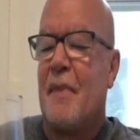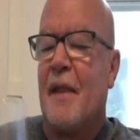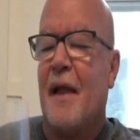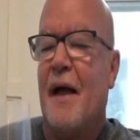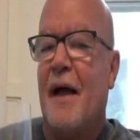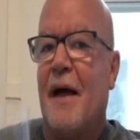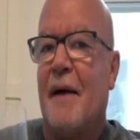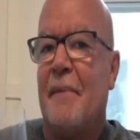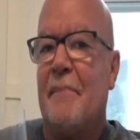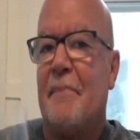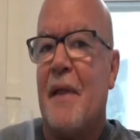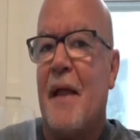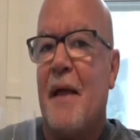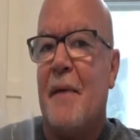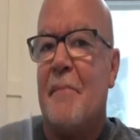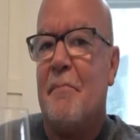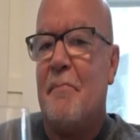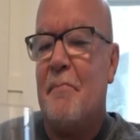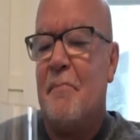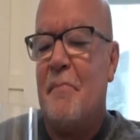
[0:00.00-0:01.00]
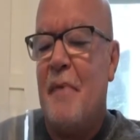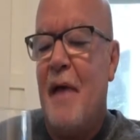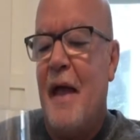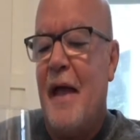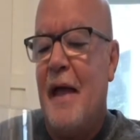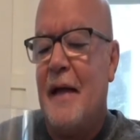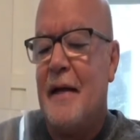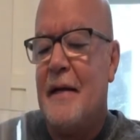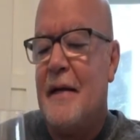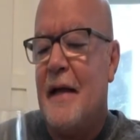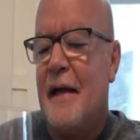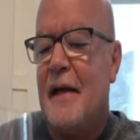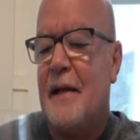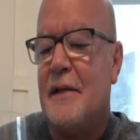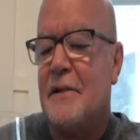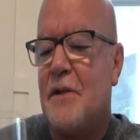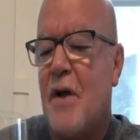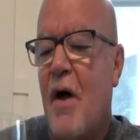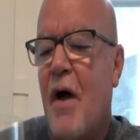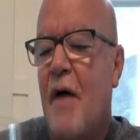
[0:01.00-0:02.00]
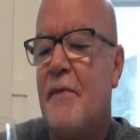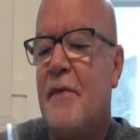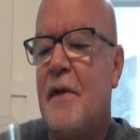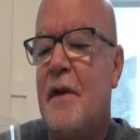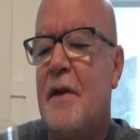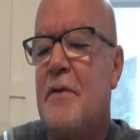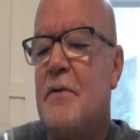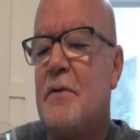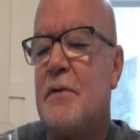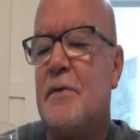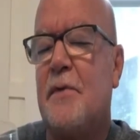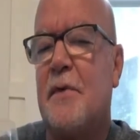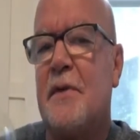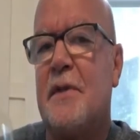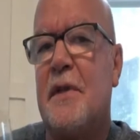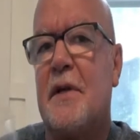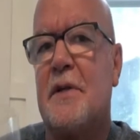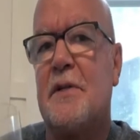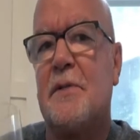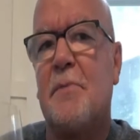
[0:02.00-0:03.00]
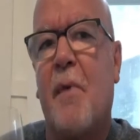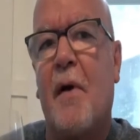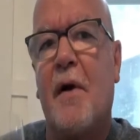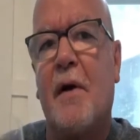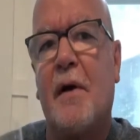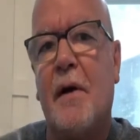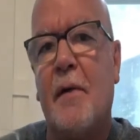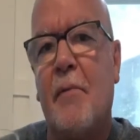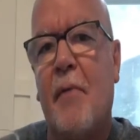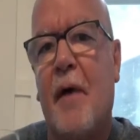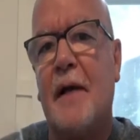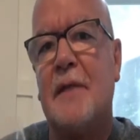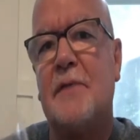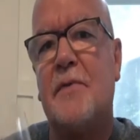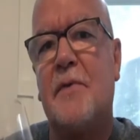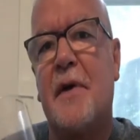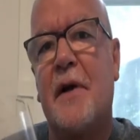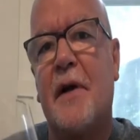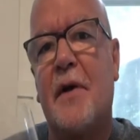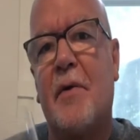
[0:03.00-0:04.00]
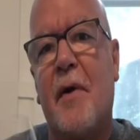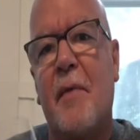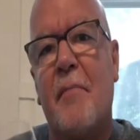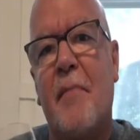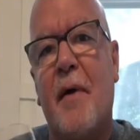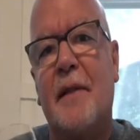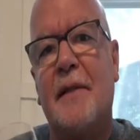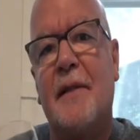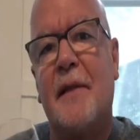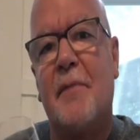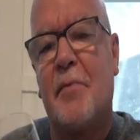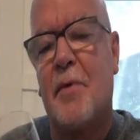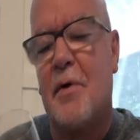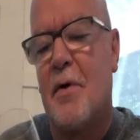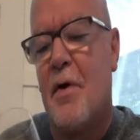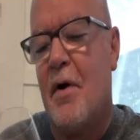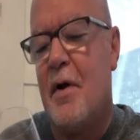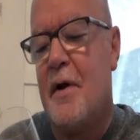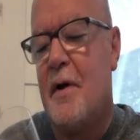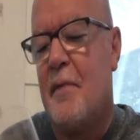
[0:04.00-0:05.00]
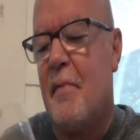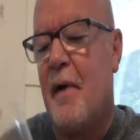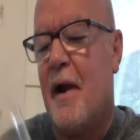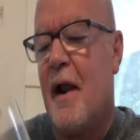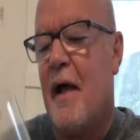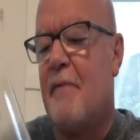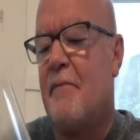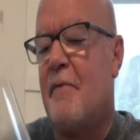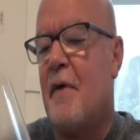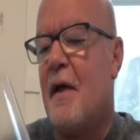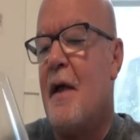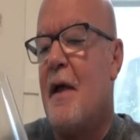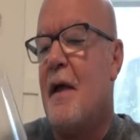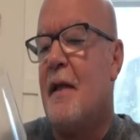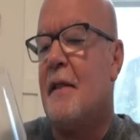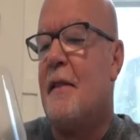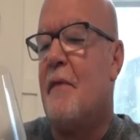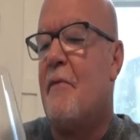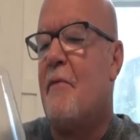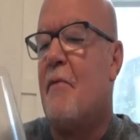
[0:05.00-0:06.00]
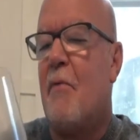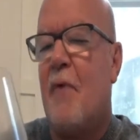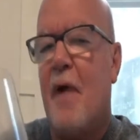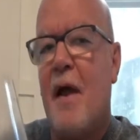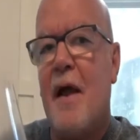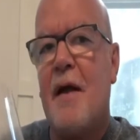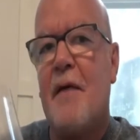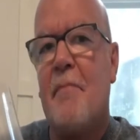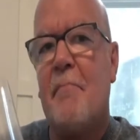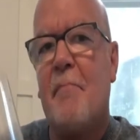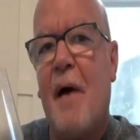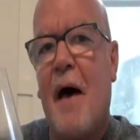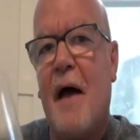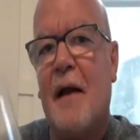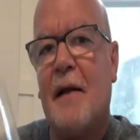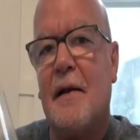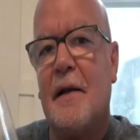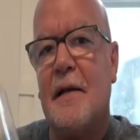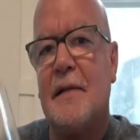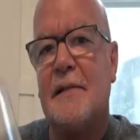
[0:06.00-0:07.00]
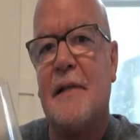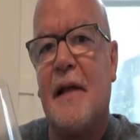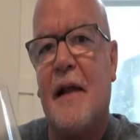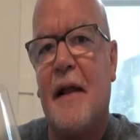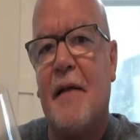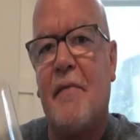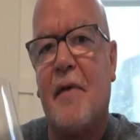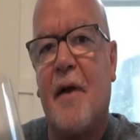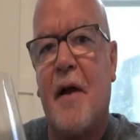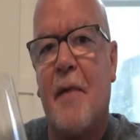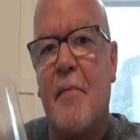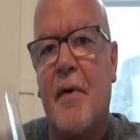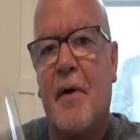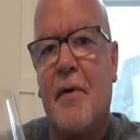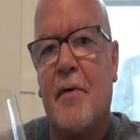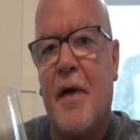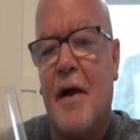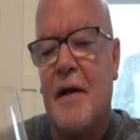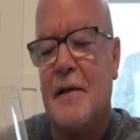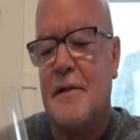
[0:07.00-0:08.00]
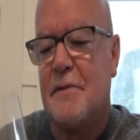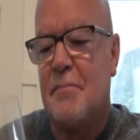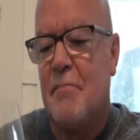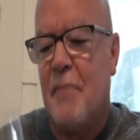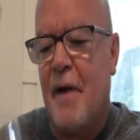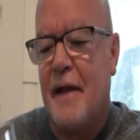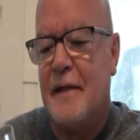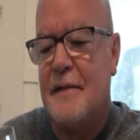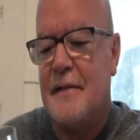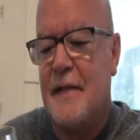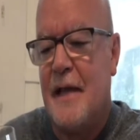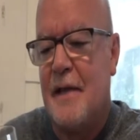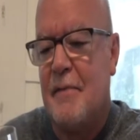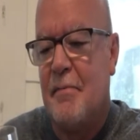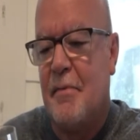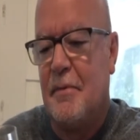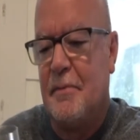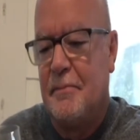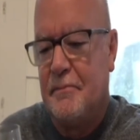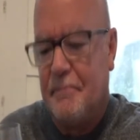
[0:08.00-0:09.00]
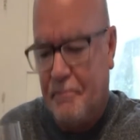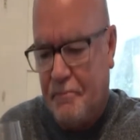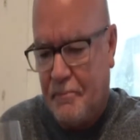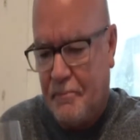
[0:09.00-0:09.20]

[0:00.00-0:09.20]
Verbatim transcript: Um, and it's often used for their sparkling wines for the Cremant, the Bourgogne, but I've the rare bottlings that have come across my table,